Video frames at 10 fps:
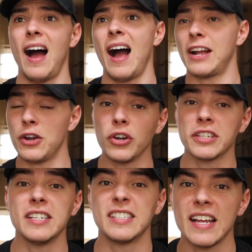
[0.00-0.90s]
I can
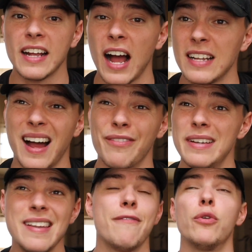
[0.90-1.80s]
honestly say, guys, that I've
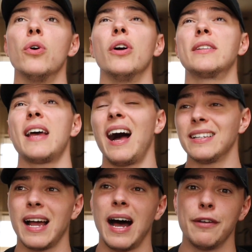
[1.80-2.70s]
never worked
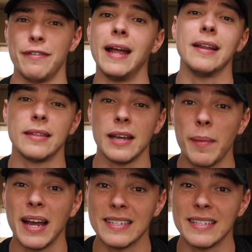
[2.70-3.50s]
as hard for anything in my